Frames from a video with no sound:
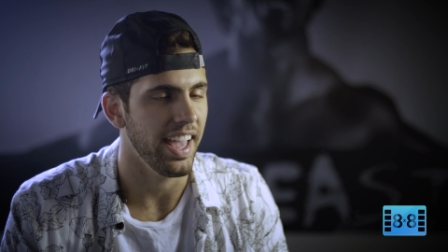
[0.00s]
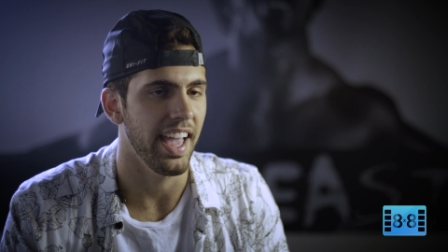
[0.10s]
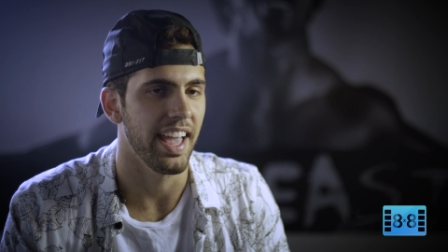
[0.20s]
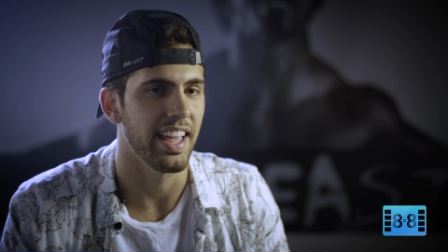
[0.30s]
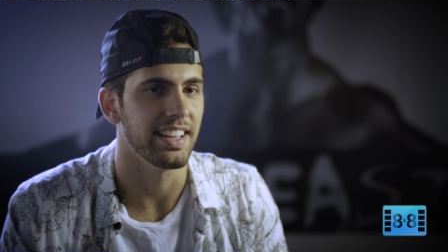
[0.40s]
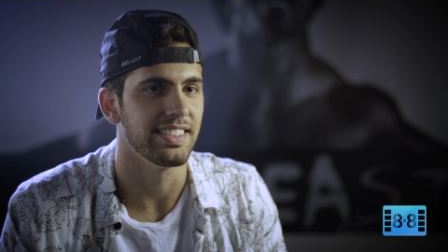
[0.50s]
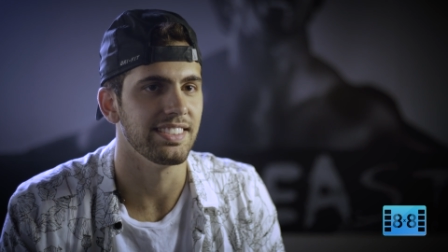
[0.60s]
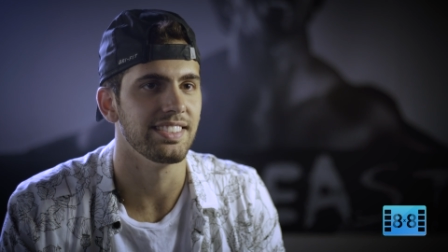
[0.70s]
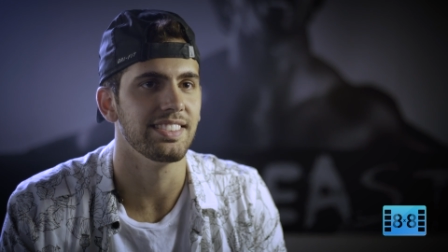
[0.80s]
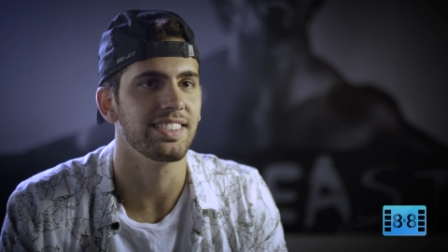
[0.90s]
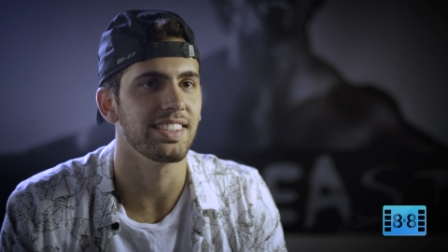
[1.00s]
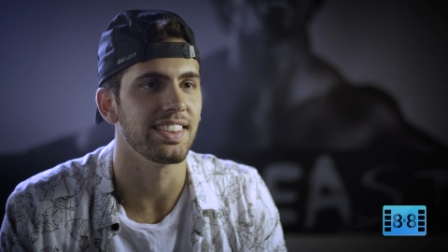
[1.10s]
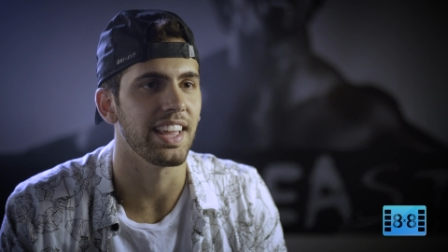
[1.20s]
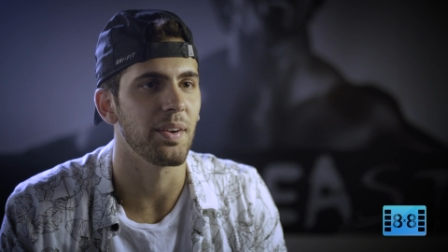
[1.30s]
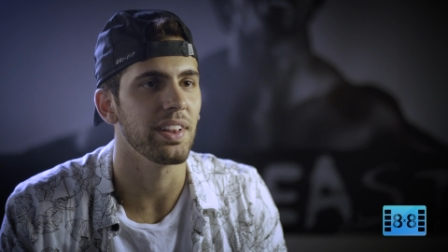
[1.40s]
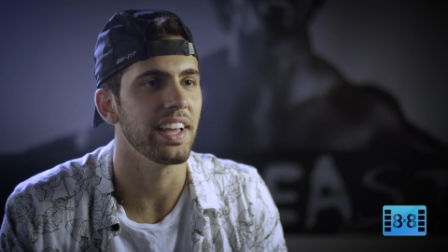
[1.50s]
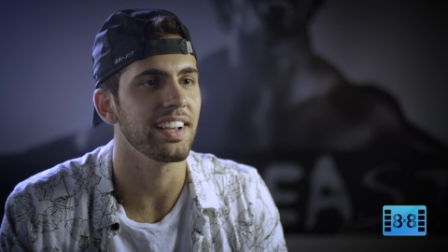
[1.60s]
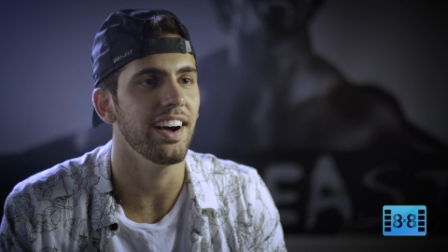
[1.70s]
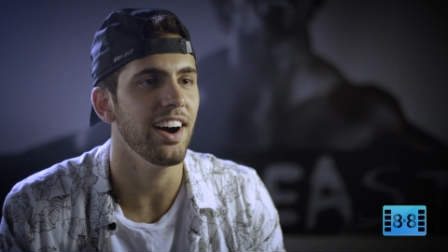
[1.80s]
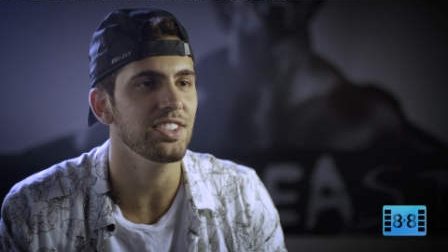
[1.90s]
And they were
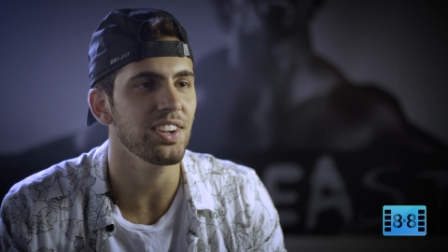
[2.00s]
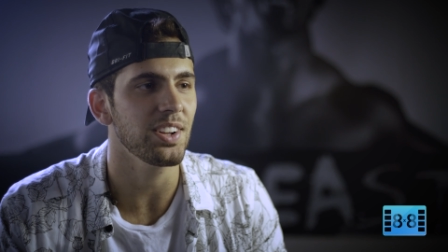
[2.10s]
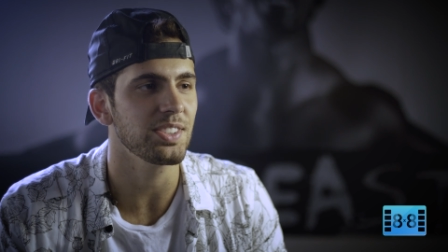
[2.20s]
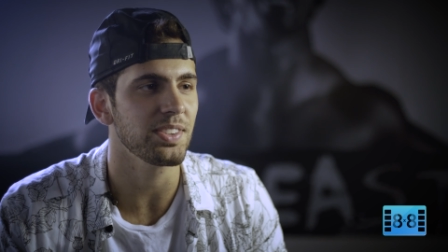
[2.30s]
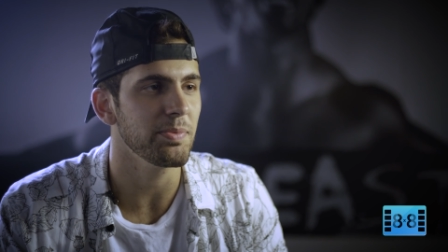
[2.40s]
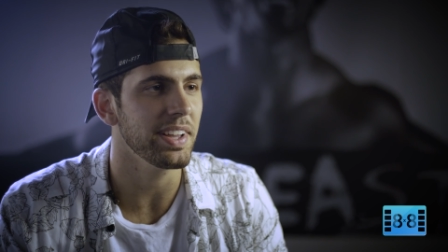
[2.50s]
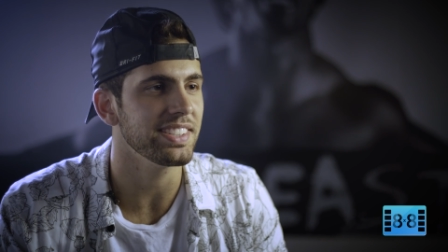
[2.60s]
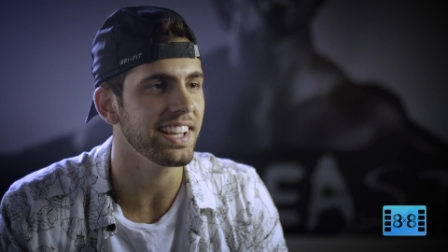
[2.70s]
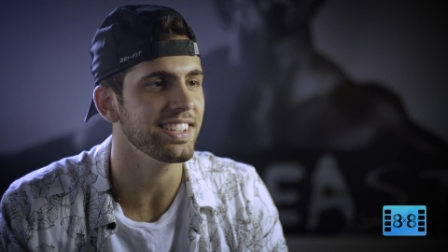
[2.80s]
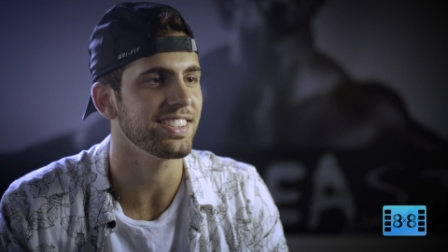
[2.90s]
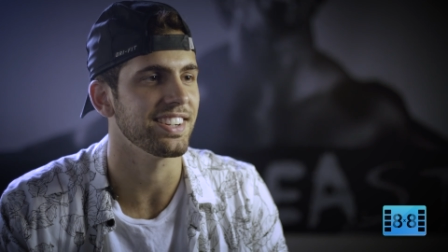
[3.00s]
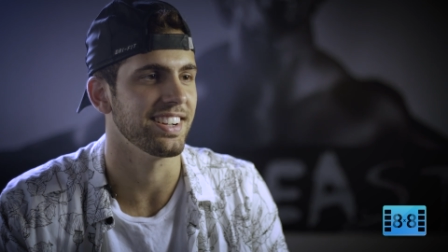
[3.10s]
like, $100 for the best dancer.